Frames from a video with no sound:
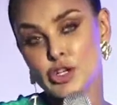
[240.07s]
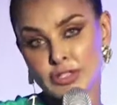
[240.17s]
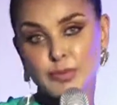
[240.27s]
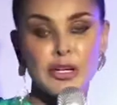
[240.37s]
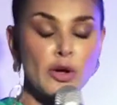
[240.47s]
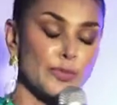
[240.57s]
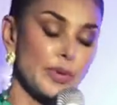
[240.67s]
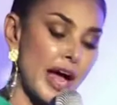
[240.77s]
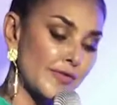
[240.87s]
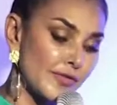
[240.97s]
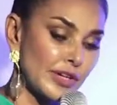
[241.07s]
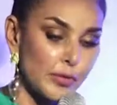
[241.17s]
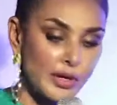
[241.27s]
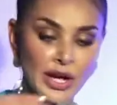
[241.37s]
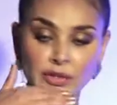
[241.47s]
shouldn't speak on behalf of
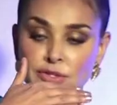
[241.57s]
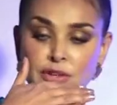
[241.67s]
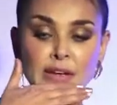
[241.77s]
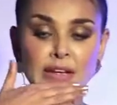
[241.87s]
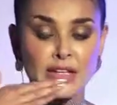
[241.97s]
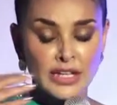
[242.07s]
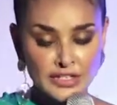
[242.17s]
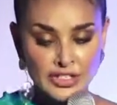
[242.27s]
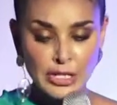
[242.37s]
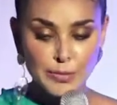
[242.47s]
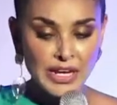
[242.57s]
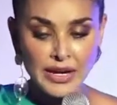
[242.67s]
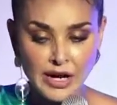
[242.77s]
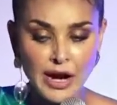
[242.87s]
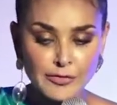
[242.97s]
anyone else. It's deeply
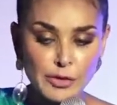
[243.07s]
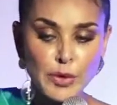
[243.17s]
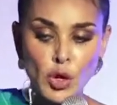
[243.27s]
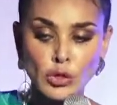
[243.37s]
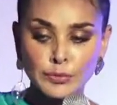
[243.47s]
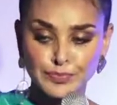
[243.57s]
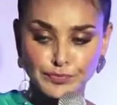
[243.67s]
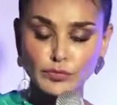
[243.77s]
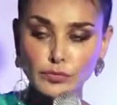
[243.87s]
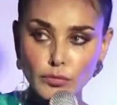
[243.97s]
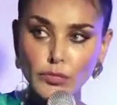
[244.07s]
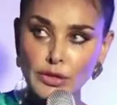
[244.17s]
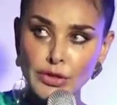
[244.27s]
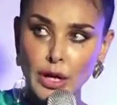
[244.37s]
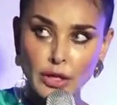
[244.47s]
uncomfortable.
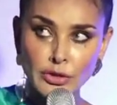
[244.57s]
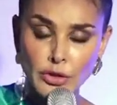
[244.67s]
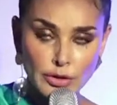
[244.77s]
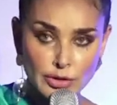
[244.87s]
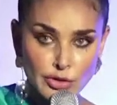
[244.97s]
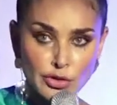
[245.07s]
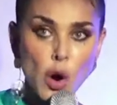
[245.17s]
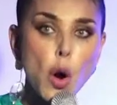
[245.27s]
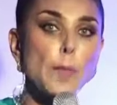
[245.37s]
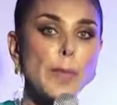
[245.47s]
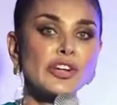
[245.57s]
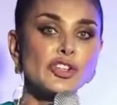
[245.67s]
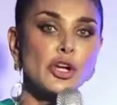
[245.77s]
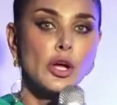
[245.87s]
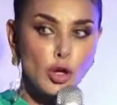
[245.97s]
There's so
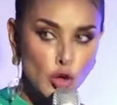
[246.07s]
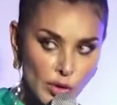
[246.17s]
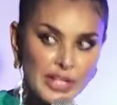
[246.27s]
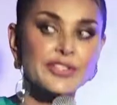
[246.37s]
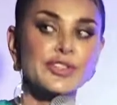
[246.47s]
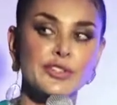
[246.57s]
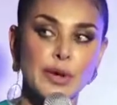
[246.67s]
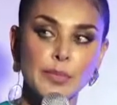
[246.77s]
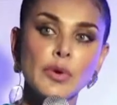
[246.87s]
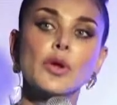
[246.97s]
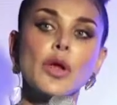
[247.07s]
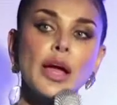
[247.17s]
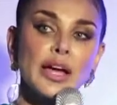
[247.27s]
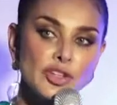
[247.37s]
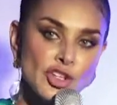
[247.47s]
much criticism
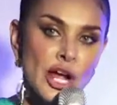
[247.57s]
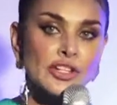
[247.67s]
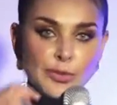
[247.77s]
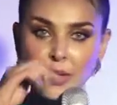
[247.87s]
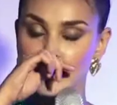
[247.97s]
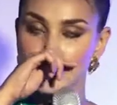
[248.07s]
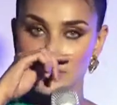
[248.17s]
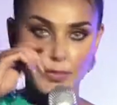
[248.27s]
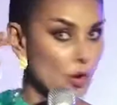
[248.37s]
and judgment,